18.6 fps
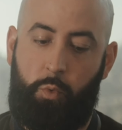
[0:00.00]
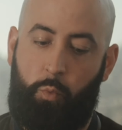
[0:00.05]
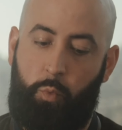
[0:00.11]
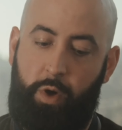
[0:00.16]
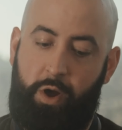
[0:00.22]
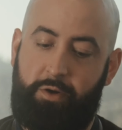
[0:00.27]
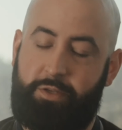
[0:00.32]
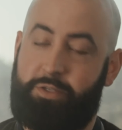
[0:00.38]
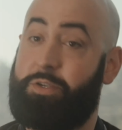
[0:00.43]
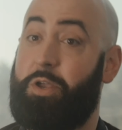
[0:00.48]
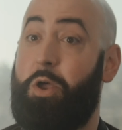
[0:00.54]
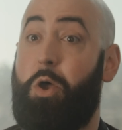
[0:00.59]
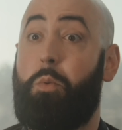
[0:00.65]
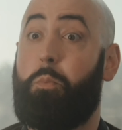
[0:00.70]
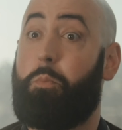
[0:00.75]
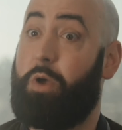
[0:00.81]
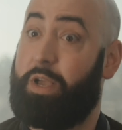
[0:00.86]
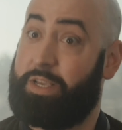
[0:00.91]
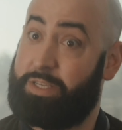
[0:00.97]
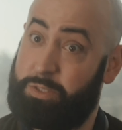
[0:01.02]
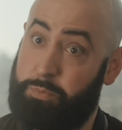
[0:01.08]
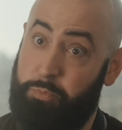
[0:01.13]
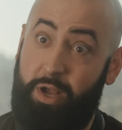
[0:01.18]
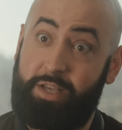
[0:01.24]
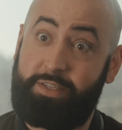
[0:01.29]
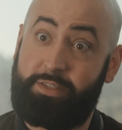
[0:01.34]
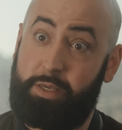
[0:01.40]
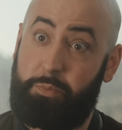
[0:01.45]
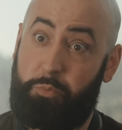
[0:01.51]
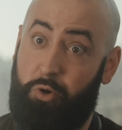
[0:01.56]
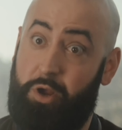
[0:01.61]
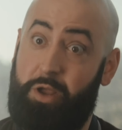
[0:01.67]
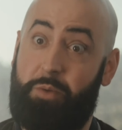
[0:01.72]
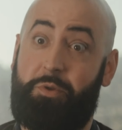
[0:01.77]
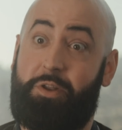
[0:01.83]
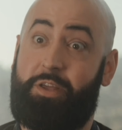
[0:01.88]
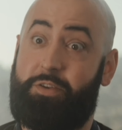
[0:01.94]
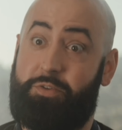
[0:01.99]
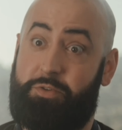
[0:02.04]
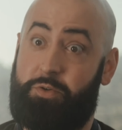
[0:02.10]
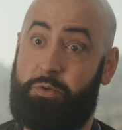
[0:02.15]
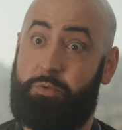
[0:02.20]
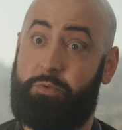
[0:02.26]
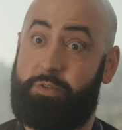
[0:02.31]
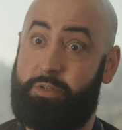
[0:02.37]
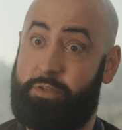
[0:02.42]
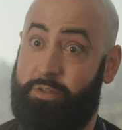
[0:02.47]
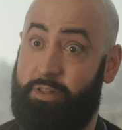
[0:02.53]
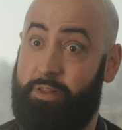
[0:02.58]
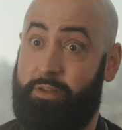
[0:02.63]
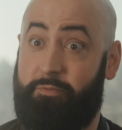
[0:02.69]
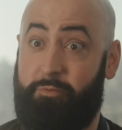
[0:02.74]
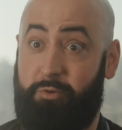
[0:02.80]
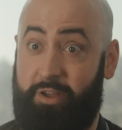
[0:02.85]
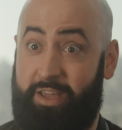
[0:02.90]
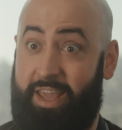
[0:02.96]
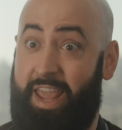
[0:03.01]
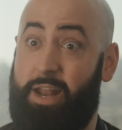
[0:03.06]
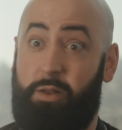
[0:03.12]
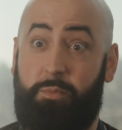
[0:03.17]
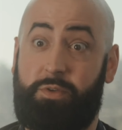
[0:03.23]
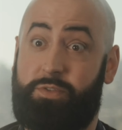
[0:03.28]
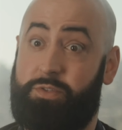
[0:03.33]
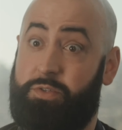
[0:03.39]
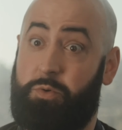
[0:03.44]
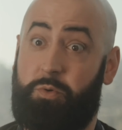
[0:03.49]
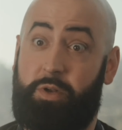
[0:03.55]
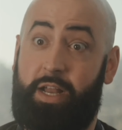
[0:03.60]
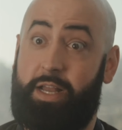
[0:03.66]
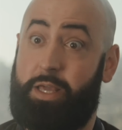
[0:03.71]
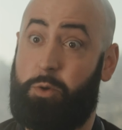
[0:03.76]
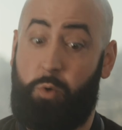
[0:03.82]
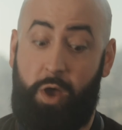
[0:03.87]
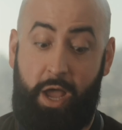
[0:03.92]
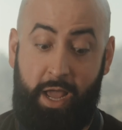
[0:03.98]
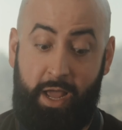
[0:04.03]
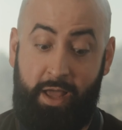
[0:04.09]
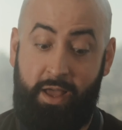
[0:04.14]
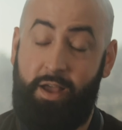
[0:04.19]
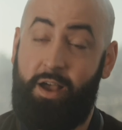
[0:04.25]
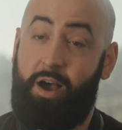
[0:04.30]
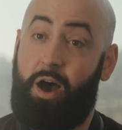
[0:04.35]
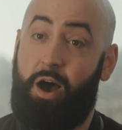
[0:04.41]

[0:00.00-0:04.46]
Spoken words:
Where it's expressly prohibited to deliver cannabis to in any way.